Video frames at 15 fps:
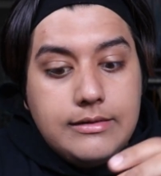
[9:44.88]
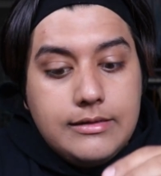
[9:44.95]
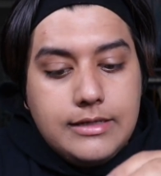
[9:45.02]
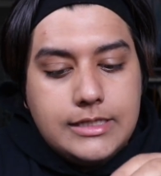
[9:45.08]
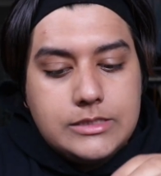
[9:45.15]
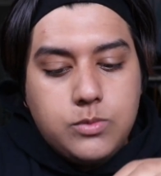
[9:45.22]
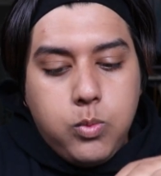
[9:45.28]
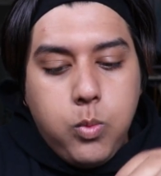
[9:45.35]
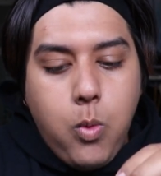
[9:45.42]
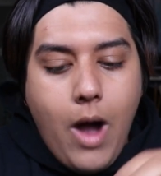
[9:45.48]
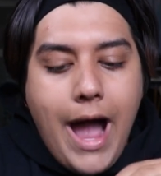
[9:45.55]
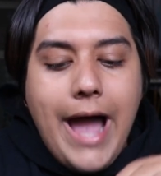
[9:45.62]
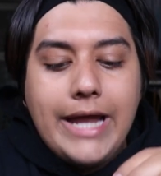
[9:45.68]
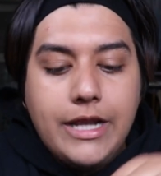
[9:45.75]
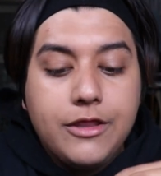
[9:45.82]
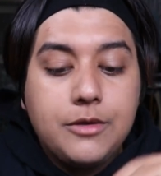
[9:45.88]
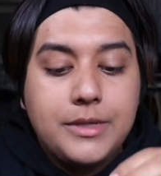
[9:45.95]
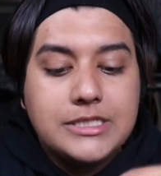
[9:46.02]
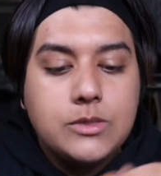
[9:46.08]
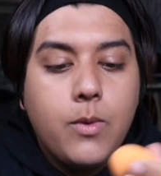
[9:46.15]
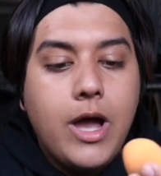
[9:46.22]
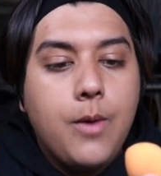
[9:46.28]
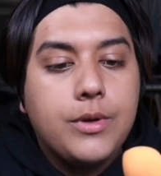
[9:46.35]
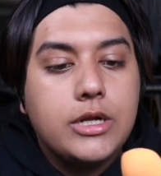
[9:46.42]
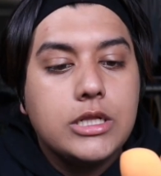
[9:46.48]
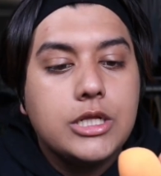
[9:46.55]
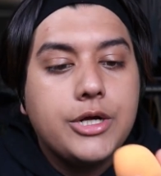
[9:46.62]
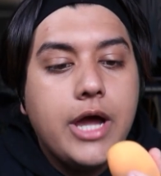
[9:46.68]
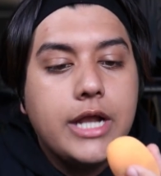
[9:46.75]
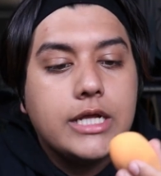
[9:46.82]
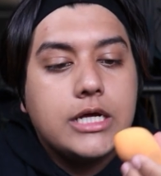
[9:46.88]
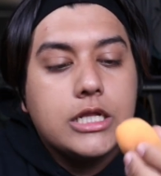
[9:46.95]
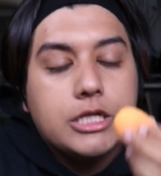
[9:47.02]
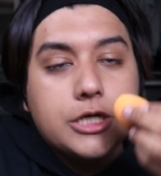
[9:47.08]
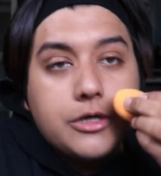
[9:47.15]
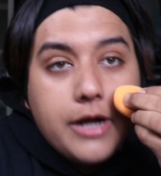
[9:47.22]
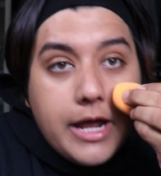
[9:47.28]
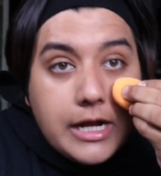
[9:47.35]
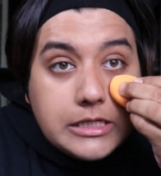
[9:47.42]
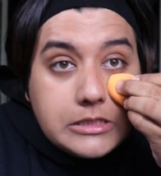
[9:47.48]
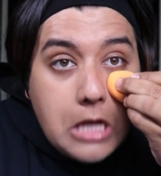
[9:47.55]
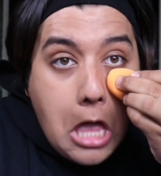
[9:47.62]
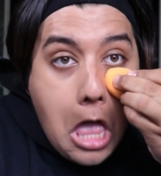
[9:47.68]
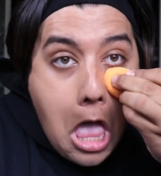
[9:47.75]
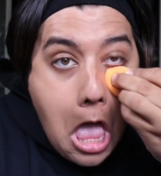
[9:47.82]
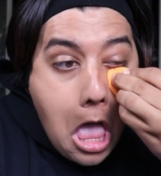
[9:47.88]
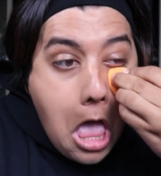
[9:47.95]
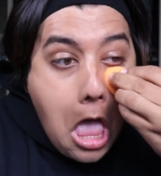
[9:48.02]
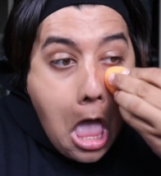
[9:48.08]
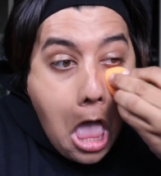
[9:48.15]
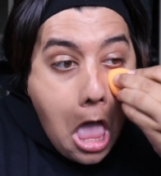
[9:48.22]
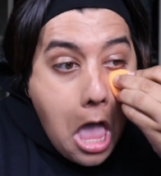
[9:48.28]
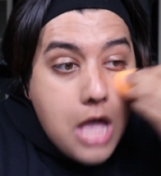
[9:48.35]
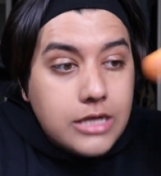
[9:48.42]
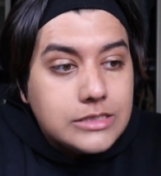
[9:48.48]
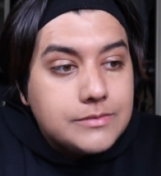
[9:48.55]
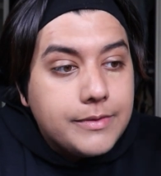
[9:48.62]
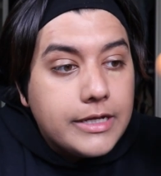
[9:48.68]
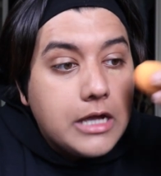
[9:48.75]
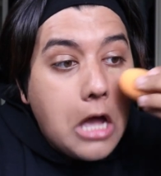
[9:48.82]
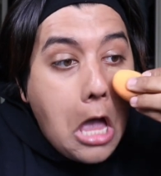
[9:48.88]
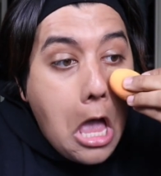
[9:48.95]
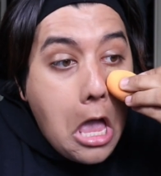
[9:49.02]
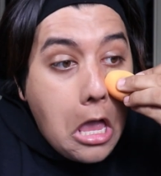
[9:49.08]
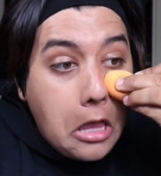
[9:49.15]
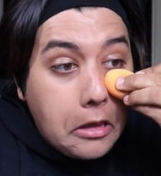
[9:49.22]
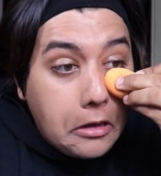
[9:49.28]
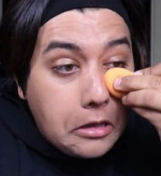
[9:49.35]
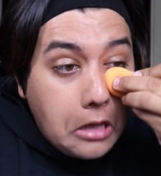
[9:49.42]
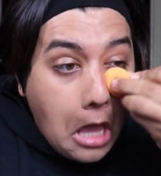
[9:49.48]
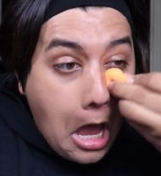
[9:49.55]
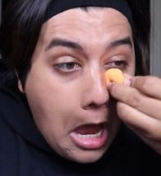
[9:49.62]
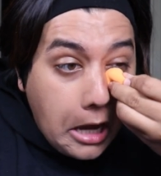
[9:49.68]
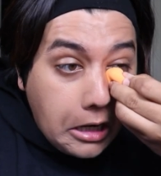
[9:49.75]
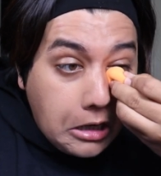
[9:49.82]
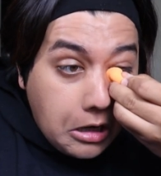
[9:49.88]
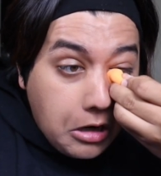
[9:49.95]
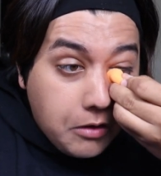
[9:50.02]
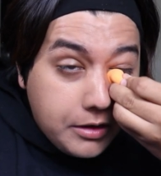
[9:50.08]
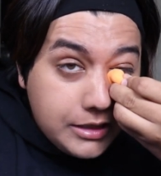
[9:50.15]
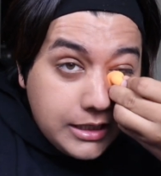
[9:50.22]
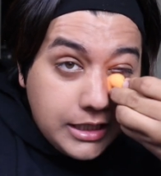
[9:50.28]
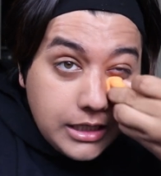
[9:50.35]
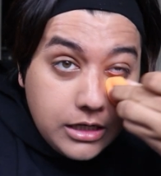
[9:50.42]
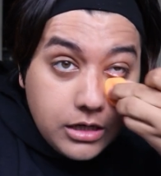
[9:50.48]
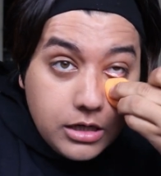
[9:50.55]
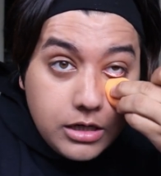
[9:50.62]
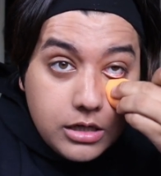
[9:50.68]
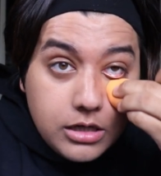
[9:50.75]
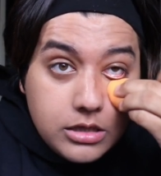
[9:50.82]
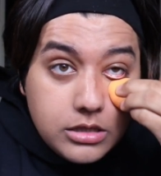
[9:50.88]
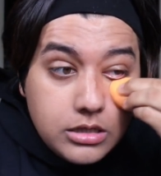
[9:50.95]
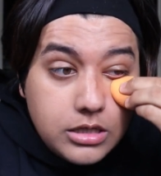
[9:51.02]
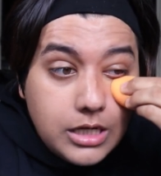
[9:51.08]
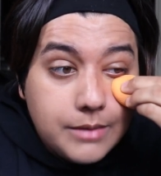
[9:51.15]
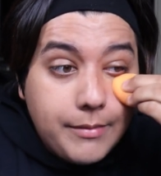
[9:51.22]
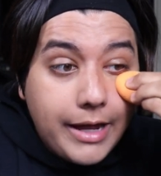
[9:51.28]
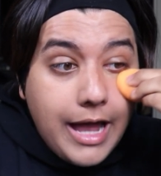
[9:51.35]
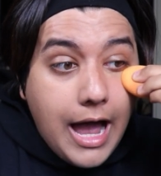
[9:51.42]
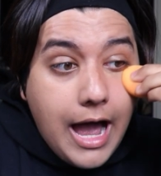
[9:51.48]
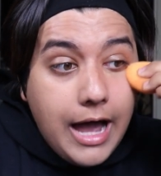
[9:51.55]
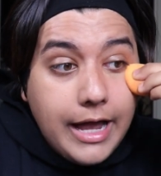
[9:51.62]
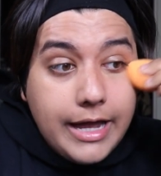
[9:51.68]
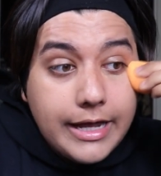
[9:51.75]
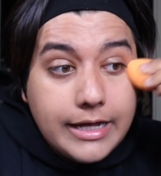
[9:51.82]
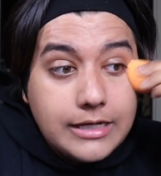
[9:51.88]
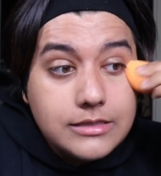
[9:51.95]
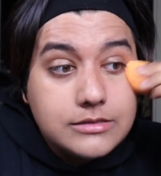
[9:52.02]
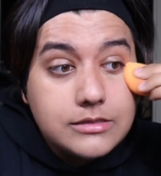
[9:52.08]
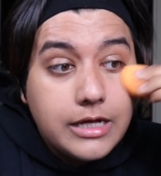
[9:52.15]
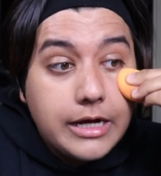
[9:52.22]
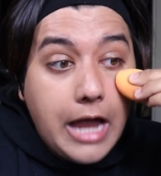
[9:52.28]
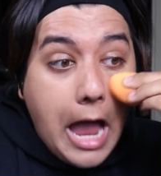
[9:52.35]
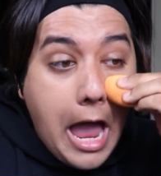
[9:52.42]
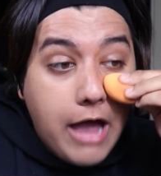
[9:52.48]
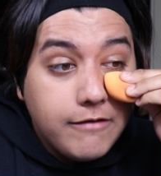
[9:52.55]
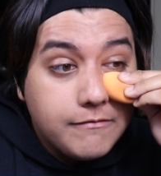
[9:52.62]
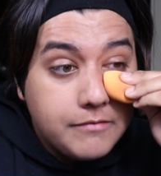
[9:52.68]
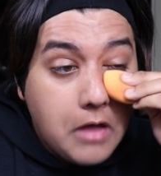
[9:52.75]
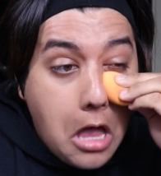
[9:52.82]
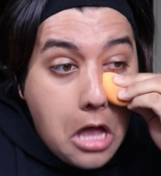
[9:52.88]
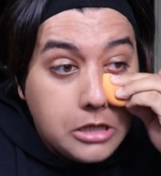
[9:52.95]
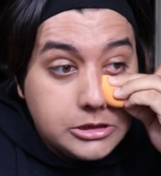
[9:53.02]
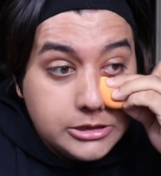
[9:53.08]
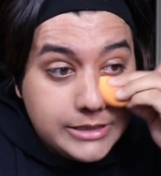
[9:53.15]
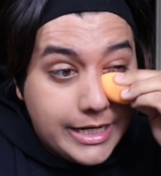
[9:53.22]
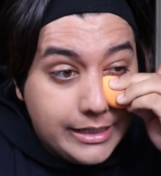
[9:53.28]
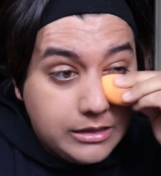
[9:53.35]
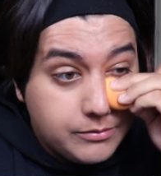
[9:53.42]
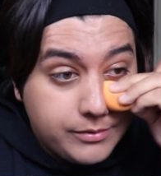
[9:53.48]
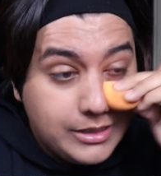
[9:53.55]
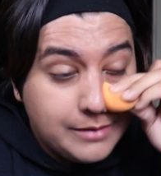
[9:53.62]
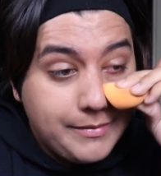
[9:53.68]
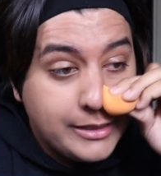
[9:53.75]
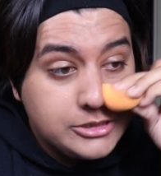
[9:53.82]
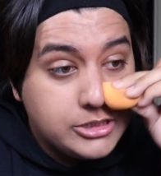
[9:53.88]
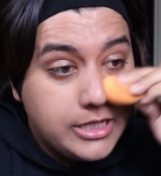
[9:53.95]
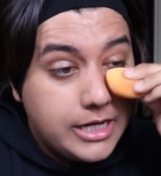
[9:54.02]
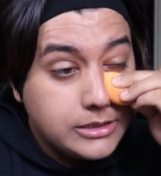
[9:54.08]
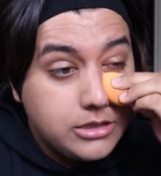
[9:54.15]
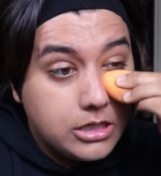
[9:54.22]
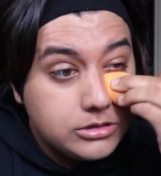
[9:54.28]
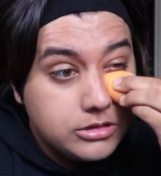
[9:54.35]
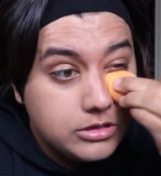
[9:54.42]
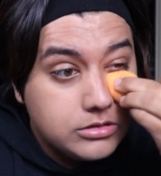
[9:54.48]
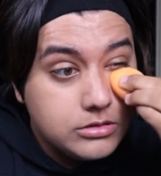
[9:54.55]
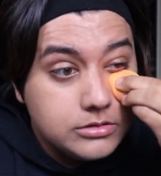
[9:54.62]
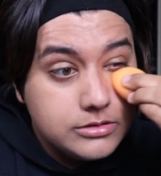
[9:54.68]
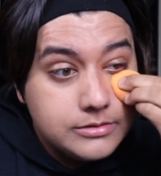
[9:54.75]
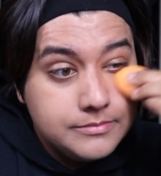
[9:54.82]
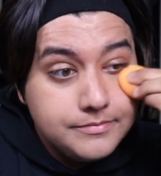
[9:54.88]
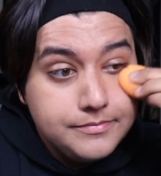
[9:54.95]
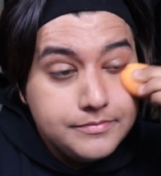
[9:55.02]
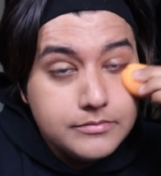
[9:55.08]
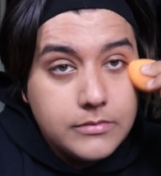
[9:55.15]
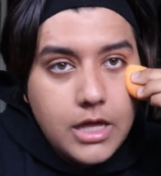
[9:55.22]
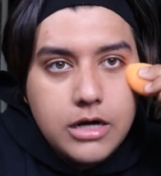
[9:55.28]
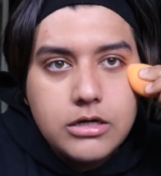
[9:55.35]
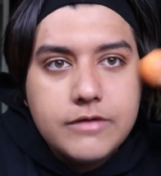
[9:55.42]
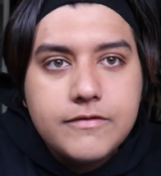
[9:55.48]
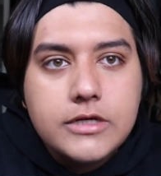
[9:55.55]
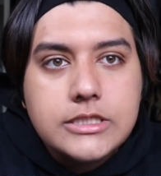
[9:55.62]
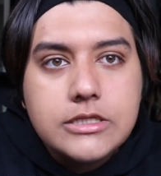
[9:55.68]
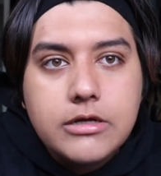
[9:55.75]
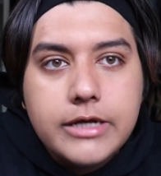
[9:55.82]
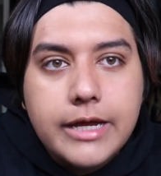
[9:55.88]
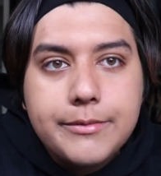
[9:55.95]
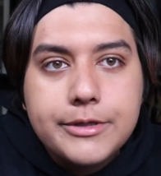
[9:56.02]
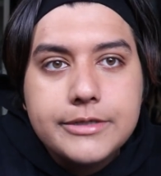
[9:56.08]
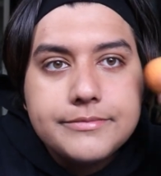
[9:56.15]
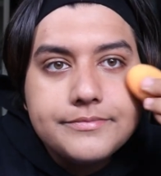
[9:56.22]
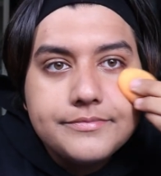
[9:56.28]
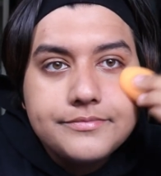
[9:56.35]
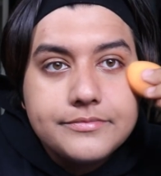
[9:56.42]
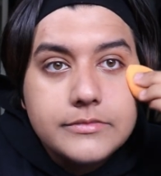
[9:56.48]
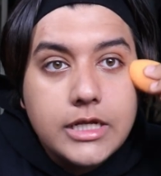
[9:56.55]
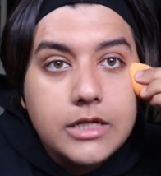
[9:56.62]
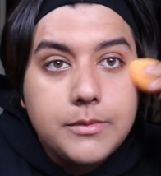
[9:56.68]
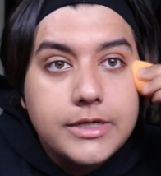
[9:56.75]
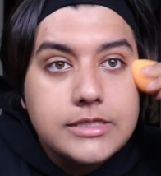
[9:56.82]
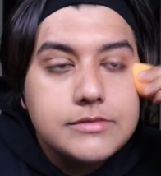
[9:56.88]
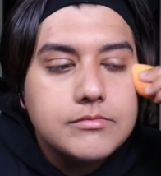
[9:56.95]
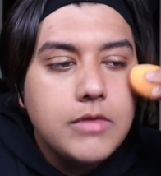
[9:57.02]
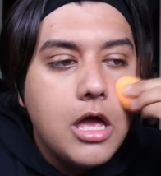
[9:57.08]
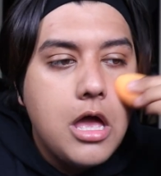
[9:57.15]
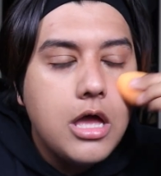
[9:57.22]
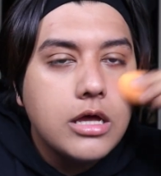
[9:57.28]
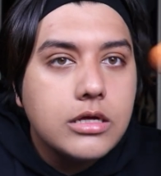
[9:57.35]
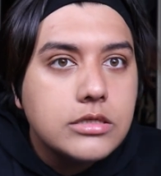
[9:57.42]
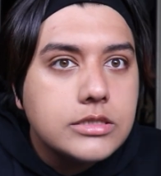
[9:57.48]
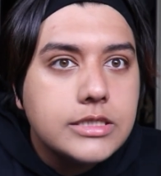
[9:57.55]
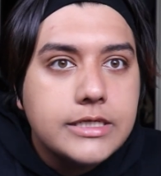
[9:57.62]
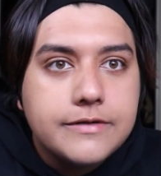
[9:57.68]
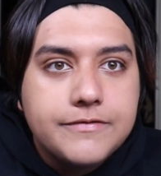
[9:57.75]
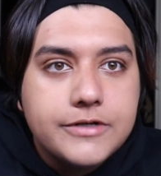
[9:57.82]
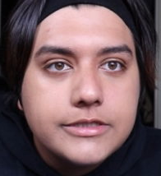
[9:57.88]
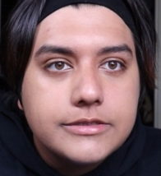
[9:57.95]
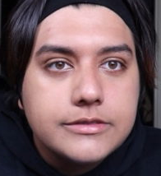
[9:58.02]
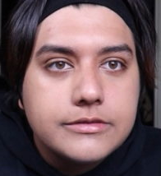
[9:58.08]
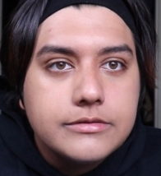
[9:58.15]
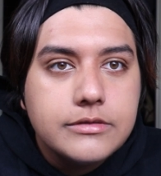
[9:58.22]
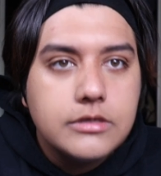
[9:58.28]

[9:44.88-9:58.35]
is why, another reason why I wanna learn how to color correct is because I go in here, in my eyes, I have genetic, really bad genetic dark circles. I don't know if you could tell on camera. Anyways, the difference.